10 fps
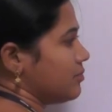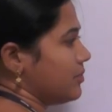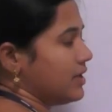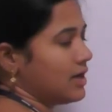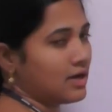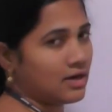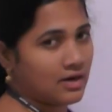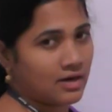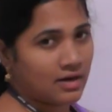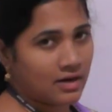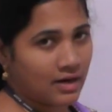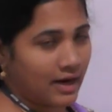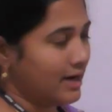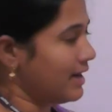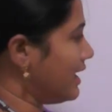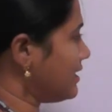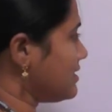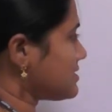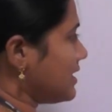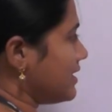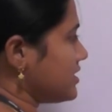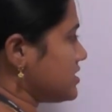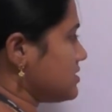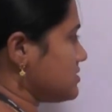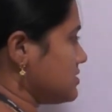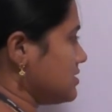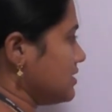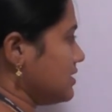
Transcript: Pr, and at these conditions